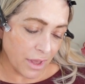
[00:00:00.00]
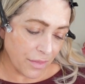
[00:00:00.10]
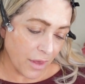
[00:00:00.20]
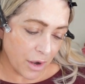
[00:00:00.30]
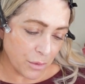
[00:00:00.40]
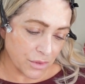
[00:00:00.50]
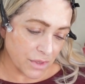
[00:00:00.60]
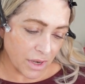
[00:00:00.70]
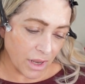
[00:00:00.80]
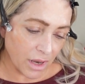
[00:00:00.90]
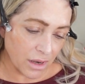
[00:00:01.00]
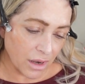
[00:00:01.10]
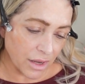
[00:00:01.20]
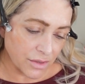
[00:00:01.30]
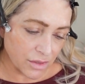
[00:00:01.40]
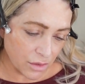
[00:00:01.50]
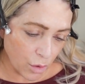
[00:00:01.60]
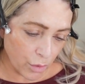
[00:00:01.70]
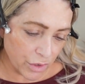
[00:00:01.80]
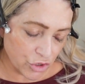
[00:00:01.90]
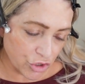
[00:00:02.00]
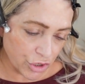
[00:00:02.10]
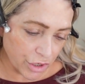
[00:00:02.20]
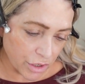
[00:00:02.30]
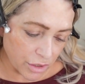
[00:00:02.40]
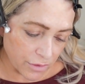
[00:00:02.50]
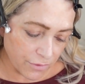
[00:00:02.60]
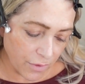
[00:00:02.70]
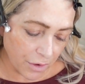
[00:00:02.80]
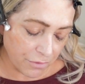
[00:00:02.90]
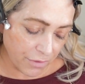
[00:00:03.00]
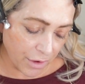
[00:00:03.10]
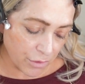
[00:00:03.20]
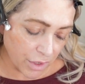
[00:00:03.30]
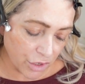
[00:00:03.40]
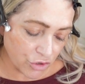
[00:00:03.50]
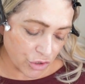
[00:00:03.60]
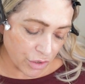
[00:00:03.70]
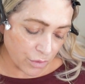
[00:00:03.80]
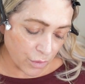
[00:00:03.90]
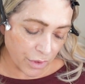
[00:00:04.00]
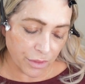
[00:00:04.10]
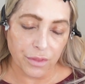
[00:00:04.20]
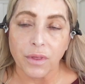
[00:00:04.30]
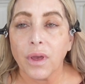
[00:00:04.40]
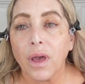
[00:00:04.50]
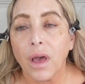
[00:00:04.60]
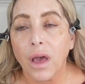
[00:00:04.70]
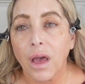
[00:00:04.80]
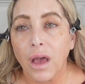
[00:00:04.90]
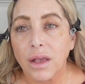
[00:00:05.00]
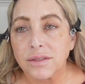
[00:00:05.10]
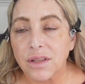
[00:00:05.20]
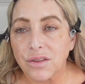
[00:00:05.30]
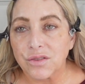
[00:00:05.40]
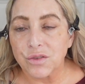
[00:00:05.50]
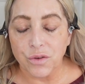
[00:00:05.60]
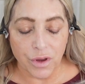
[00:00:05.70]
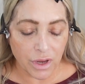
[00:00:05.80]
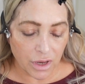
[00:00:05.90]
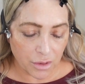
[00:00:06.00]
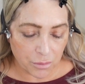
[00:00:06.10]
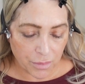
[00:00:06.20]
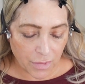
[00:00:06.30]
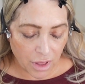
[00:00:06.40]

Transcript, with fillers: I thought I was going to get a nice glowy sheer fun foundation with a sunscreen.